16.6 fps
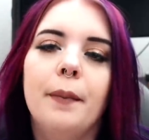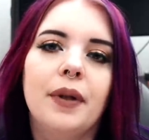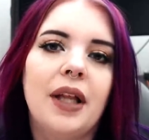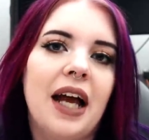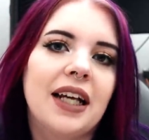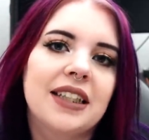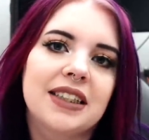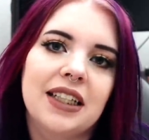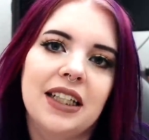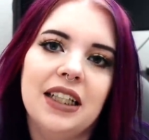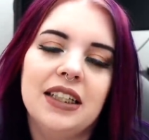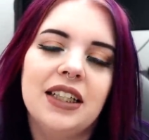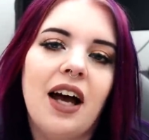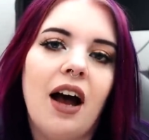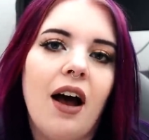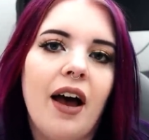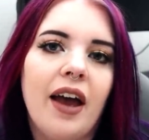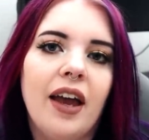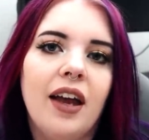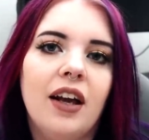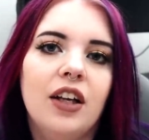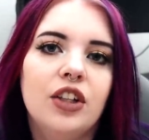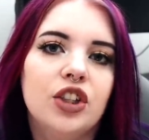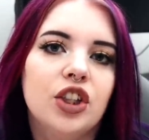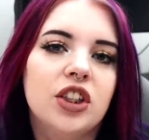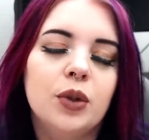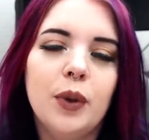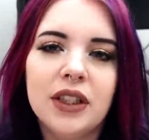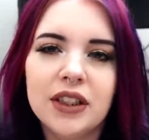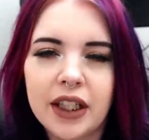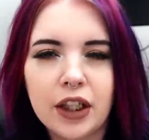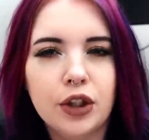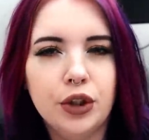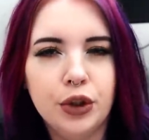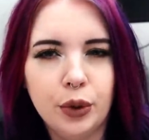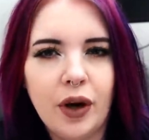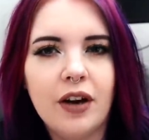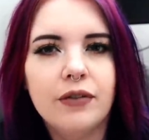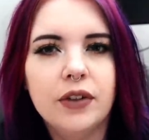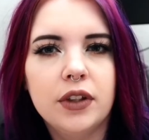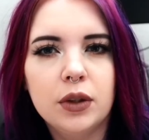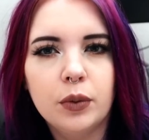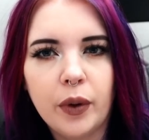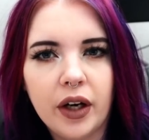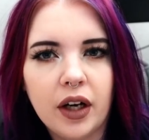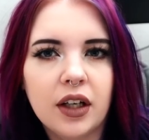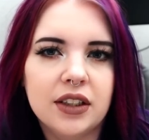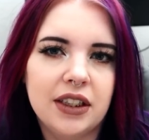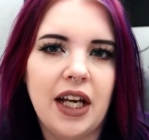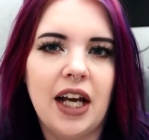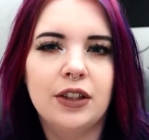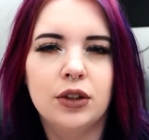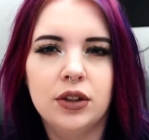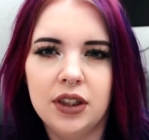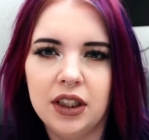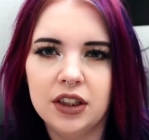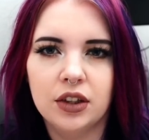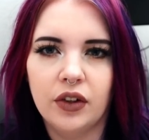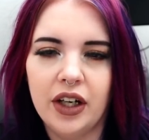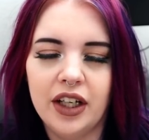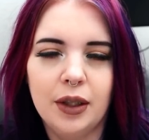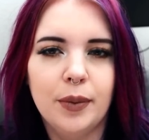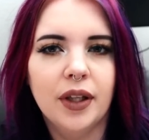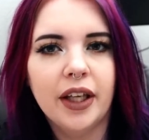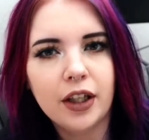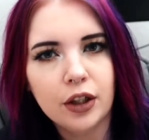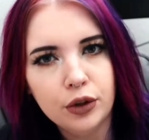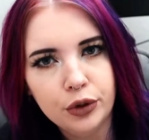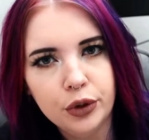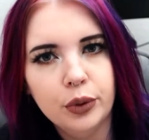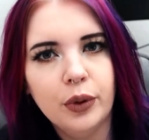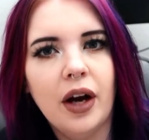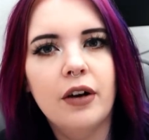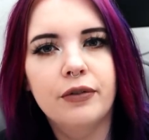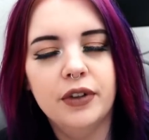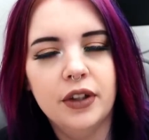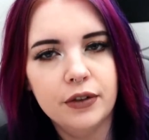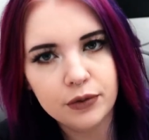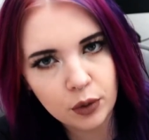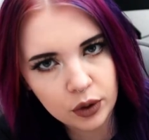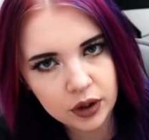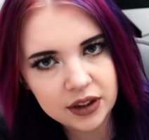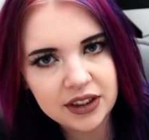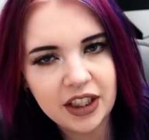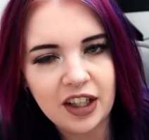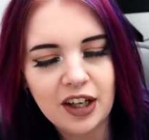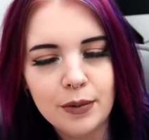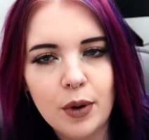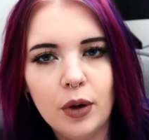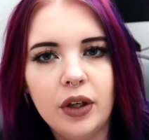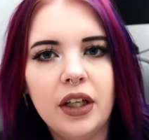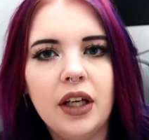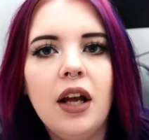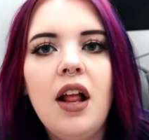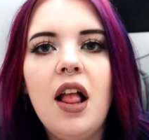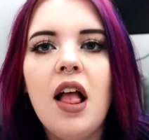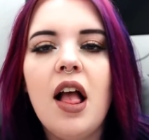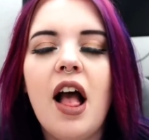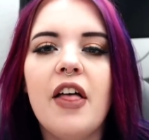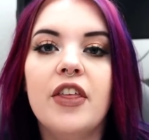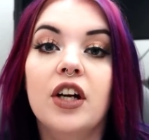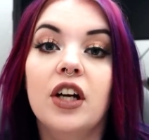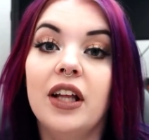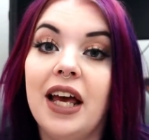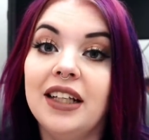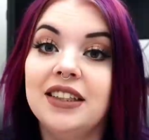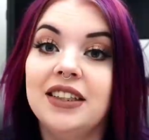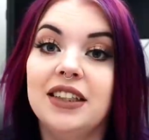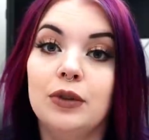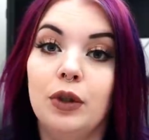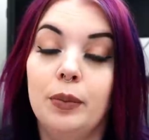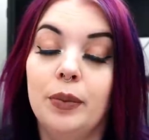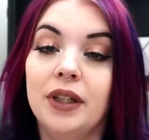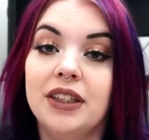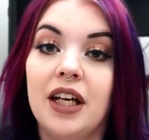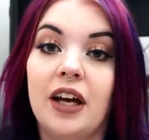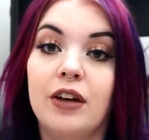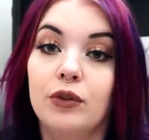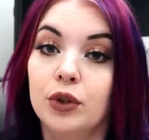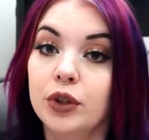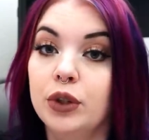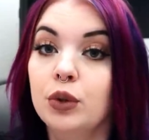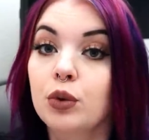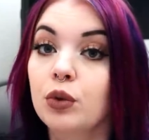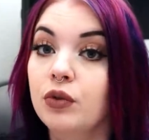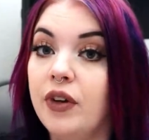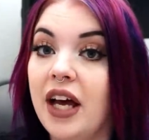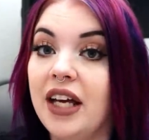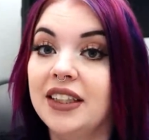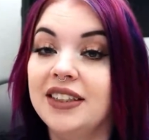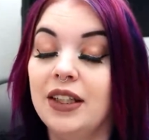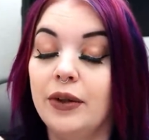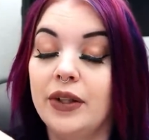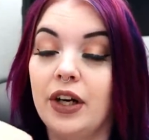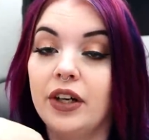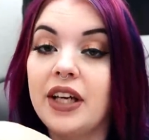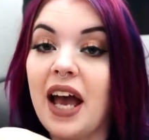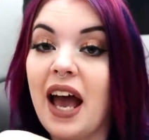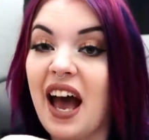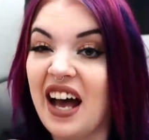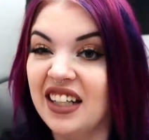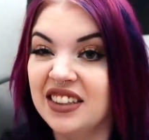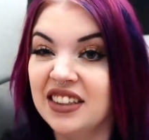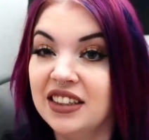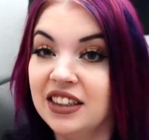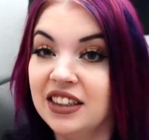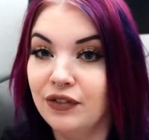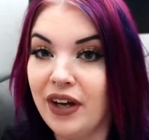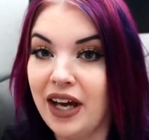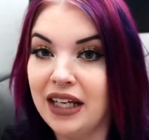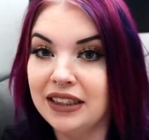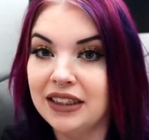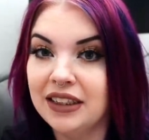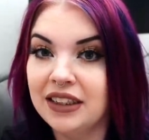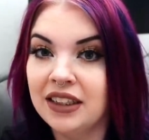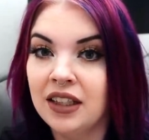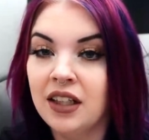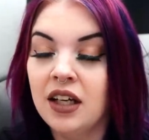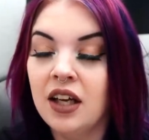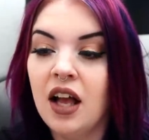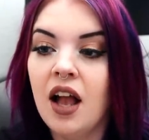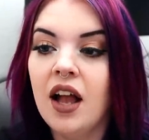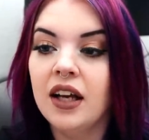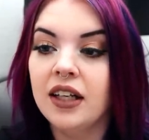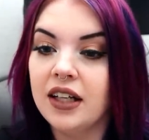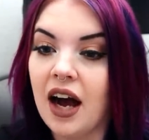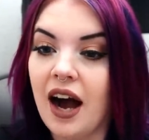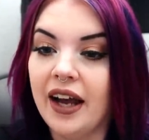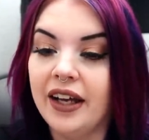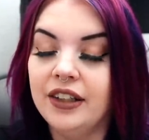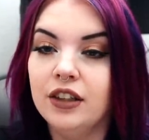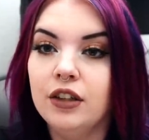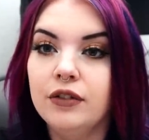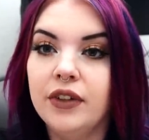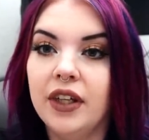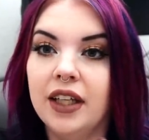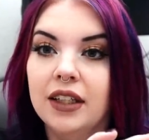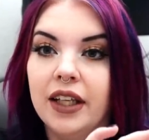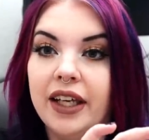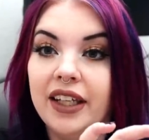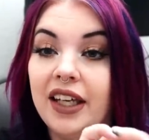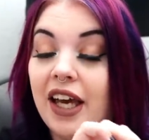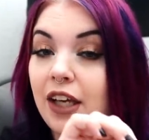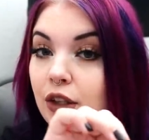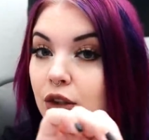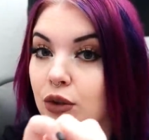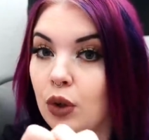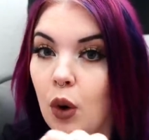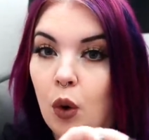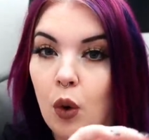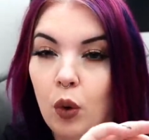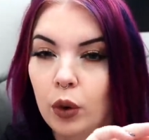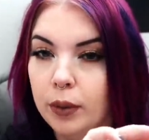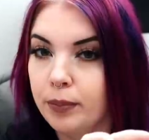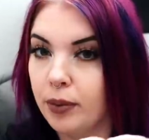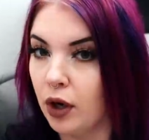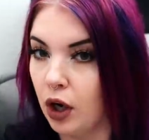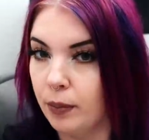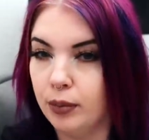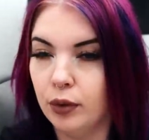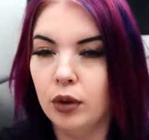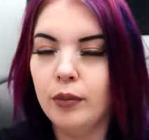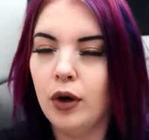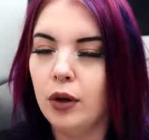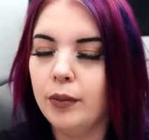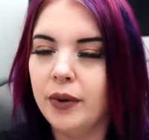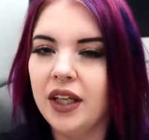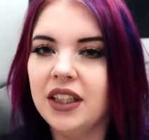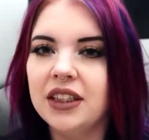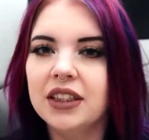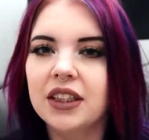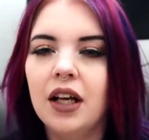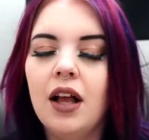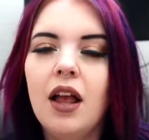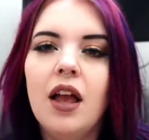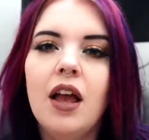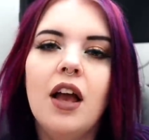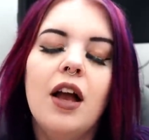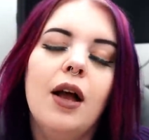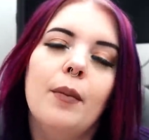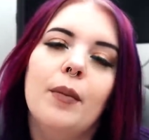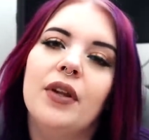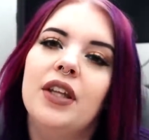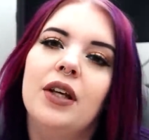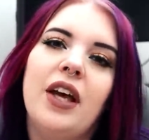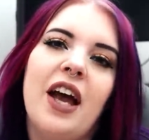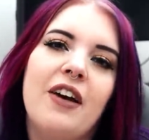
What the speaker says: black skinny tie, just so he has like a new outfit to wear, because he has those things already, but like a new outfit for the ceremony. And then on Etsy, we picked out a really cool vest. Now he already has vest kind of in like a gold purple moment, but they